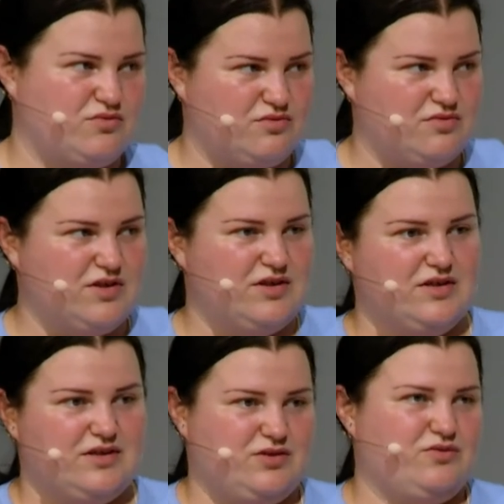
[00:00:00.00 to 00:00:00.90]
mm-hmm. to
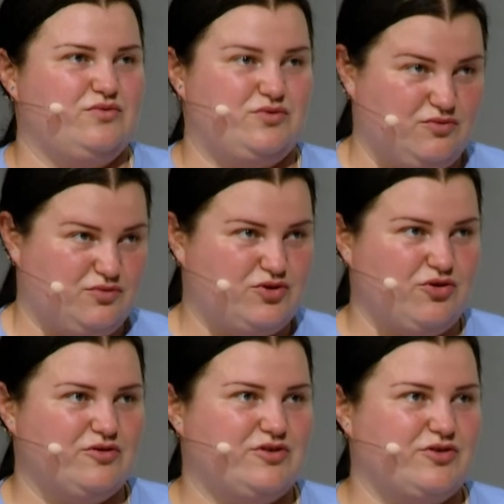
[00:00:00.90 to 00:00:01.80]
to to
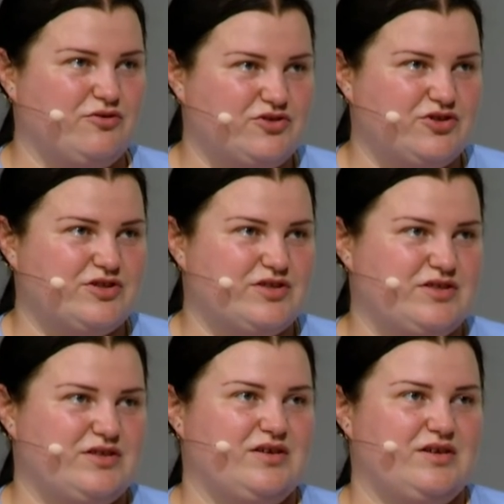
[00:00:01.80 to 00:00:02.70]
show
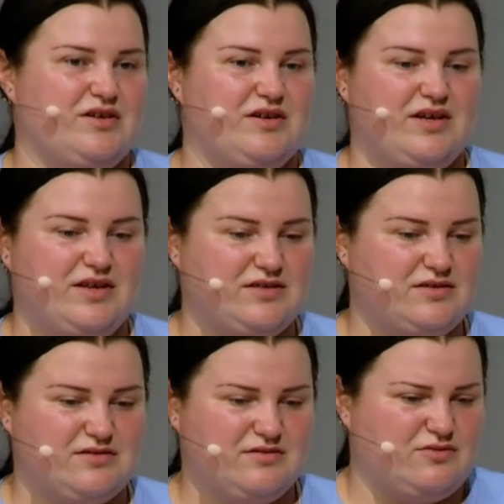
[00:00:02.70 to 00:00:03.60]
soldiers uh,
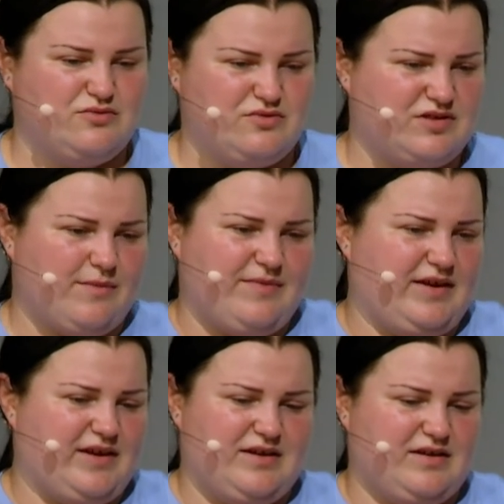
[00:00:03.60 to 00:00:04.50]
and do
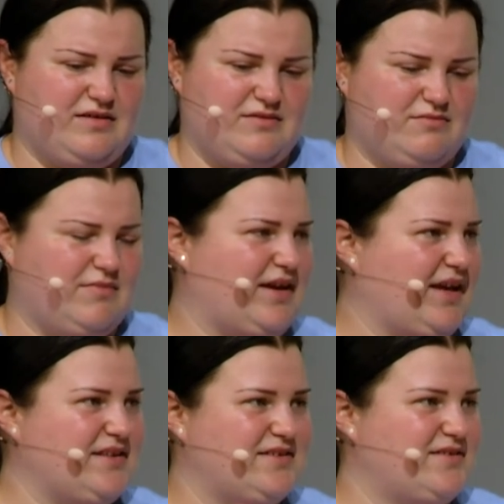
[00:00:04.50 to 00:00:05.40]
something uh, by
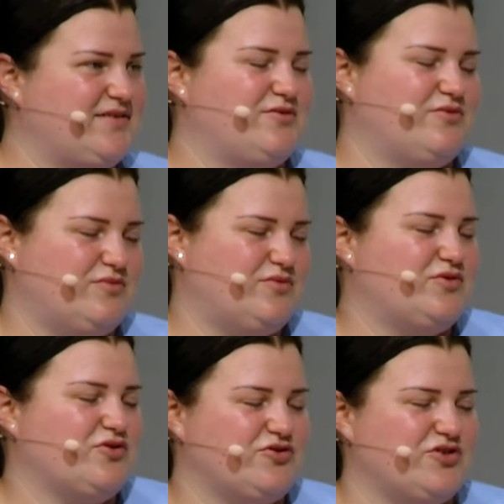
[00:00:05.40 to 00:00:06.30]
hand to,
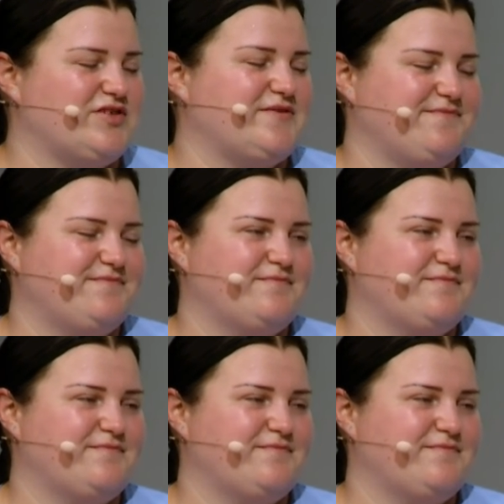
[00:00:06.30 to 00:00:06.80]
to soldiers.